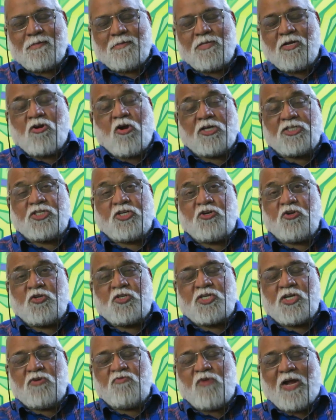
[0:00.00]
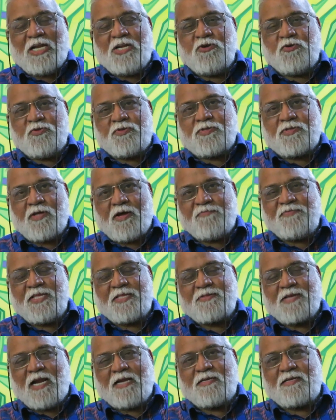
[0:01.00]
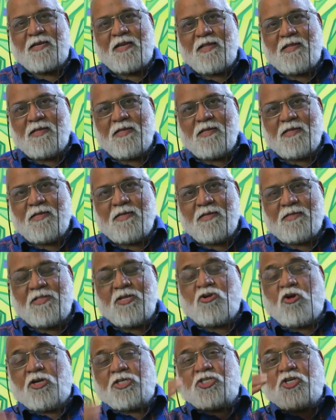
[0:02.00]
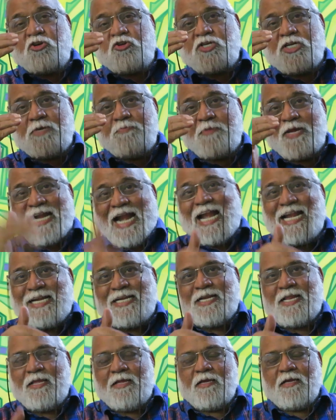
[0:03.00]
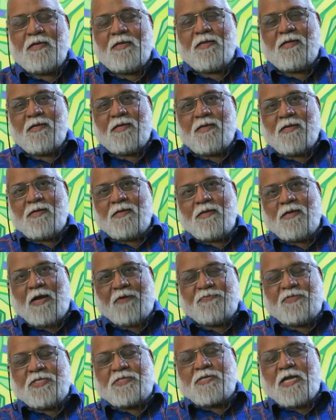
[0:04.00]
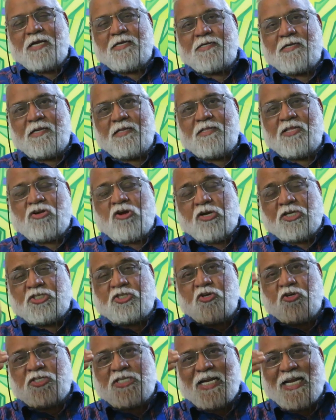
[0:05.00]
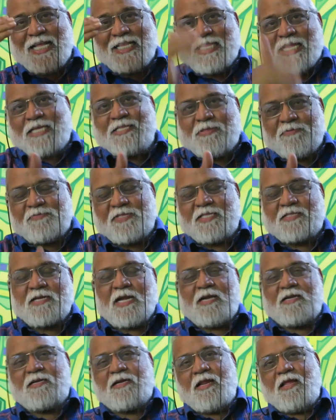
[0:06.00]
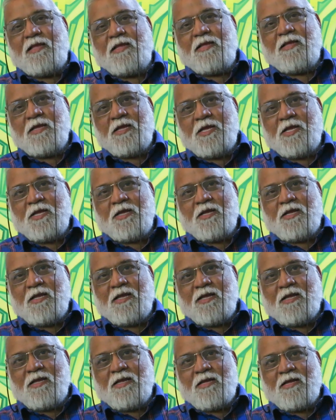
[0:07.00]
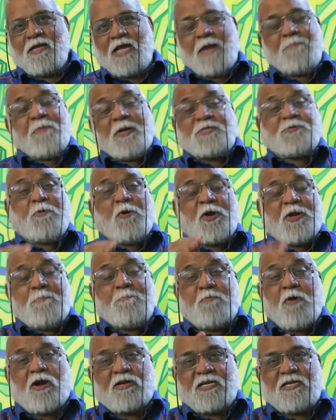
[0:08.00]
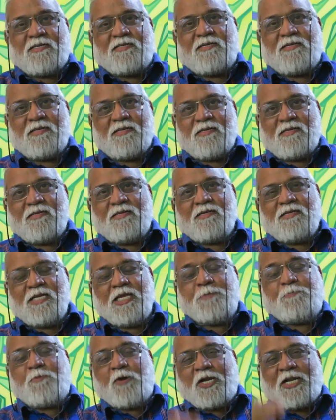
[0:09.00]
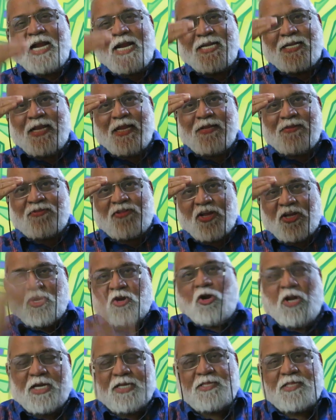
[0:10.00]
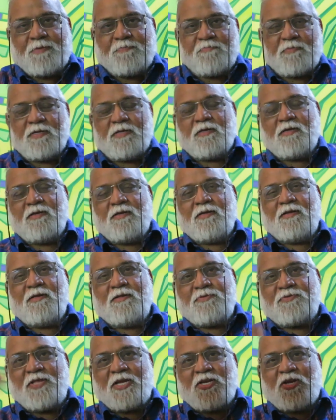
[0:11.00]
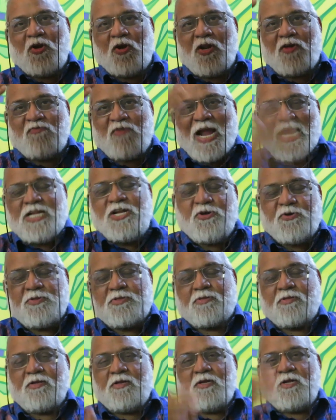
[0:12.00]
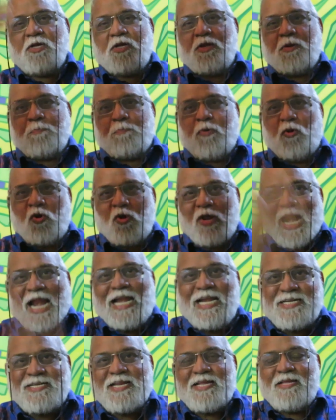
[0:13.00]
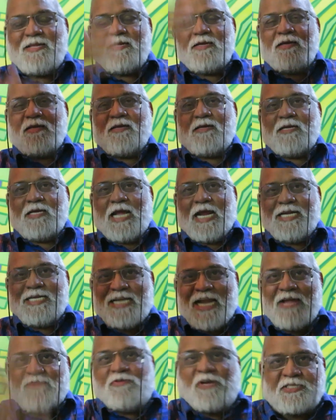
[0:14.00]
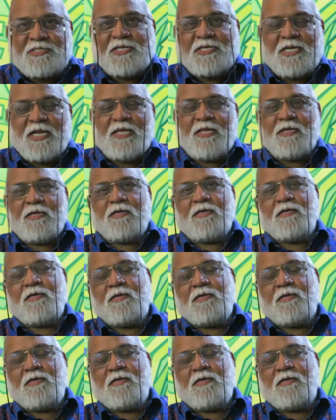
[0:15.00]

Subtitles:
the constitutional values of this country, the constitutional morality of this country, the constitutional ethics of this country. And much more important is protecting secularism, secular values, plurality and diversity